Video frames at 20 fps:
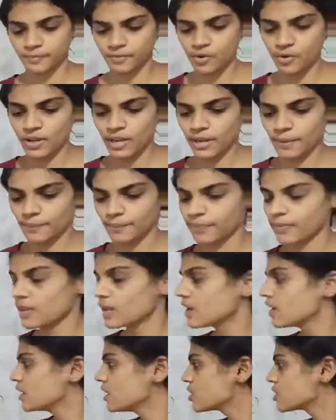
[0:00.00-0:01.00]
Okay,
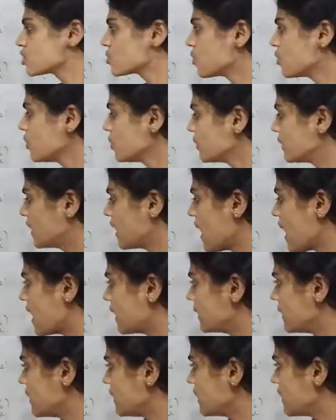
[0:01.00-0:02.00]
so the
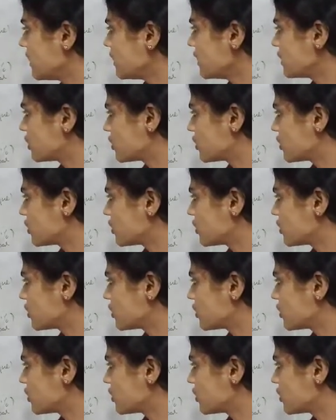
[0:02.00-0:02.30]
anterior